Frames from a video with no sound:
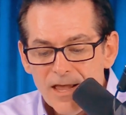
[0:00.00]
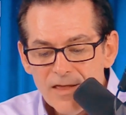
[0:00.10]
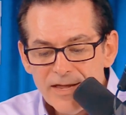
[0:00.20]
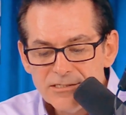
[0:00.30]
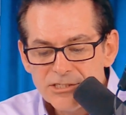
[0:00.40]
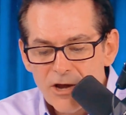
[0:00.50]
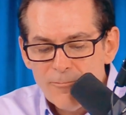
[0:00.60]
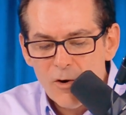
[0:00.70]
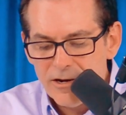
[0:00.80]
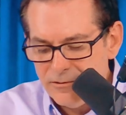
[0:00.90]
And then
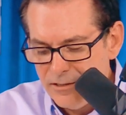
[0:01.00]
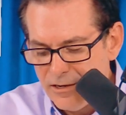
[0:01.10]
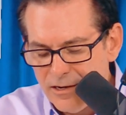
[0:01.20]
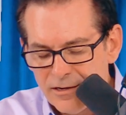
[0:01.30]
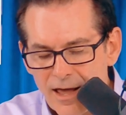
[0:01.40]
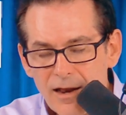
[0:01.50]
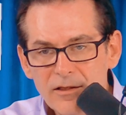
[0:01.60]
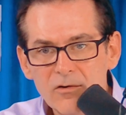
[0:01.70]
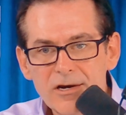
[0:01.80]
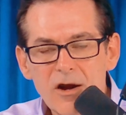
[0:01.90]
someone got a
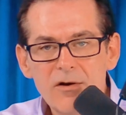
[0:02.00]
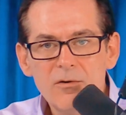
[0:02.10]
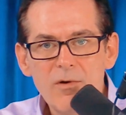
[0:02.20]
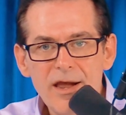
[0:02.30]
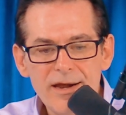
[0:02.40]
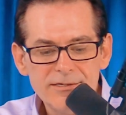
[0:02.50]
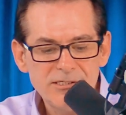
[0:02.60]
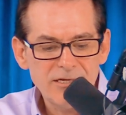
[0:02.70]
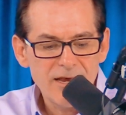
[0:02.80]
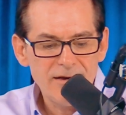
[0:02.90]
little carried away and
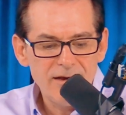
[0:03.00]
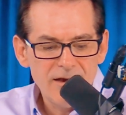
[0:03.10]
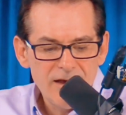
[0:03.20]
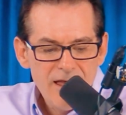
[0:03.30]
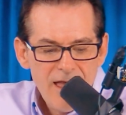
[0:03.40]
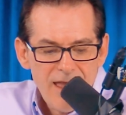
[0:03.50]
said, uh,